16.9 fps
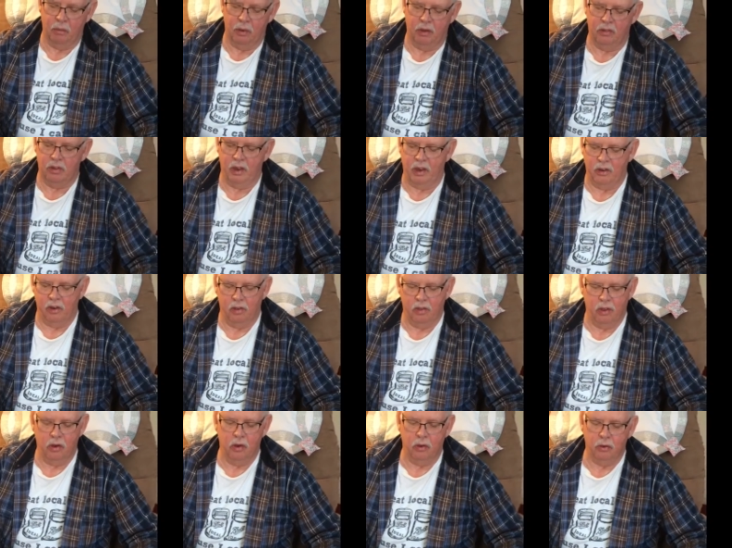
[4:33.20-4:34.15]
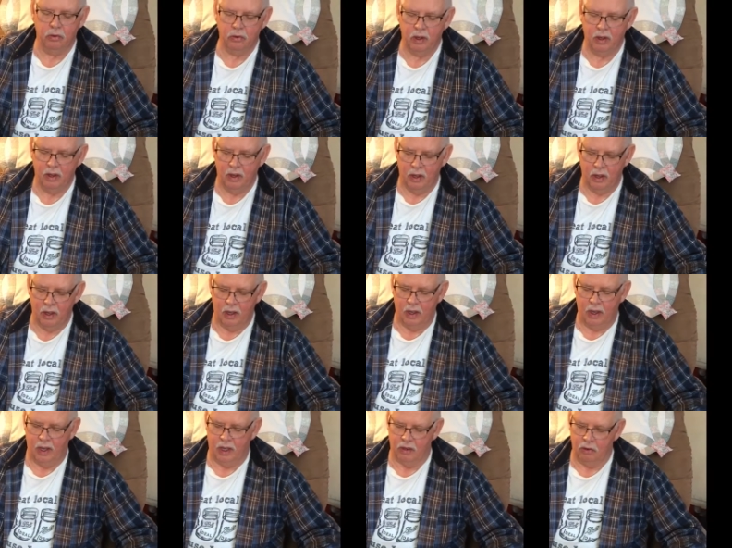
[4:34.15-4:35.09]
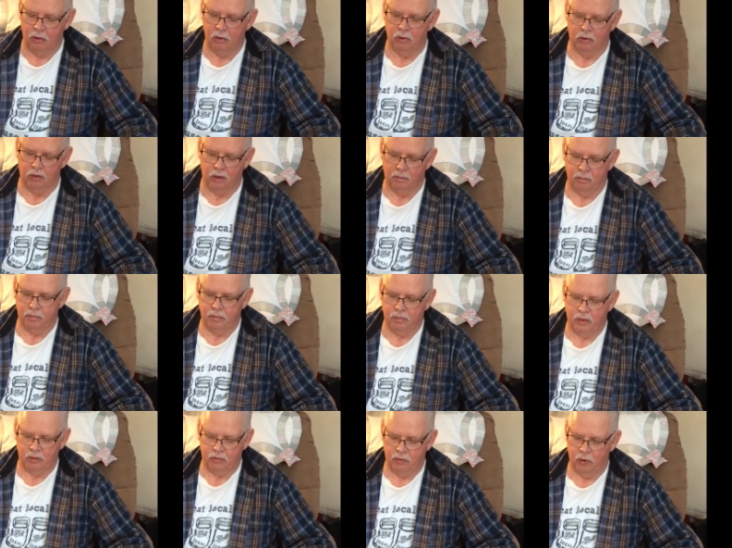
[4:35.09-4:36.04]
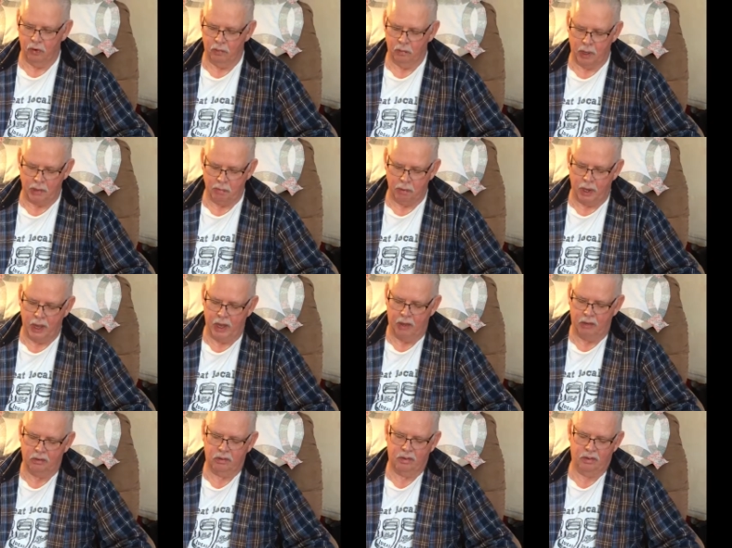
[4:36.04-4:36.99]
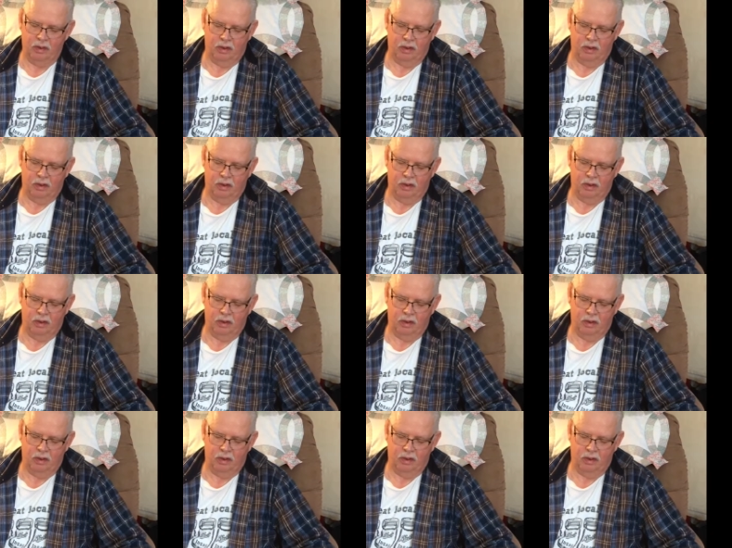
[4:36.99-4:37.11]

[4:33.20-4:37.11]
recycle those and use them for my plants.